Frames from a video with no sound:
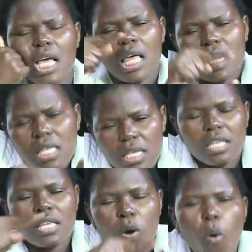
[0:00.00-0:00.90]
you know,
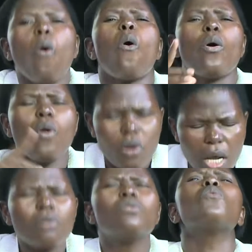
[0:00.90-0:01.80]
doctors will just know
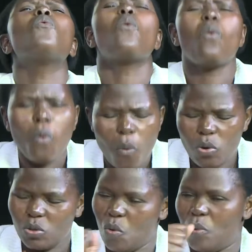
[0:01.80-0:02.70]
sign language, that I
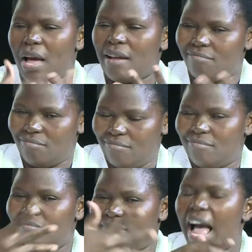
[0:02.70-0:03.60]
can go and
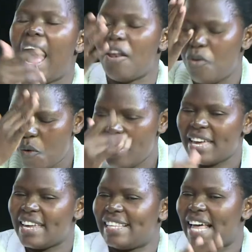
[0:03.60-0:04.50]
communicate to them
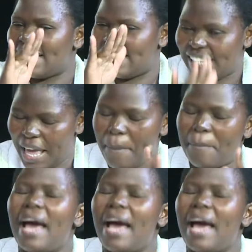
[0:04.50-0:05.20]
directly about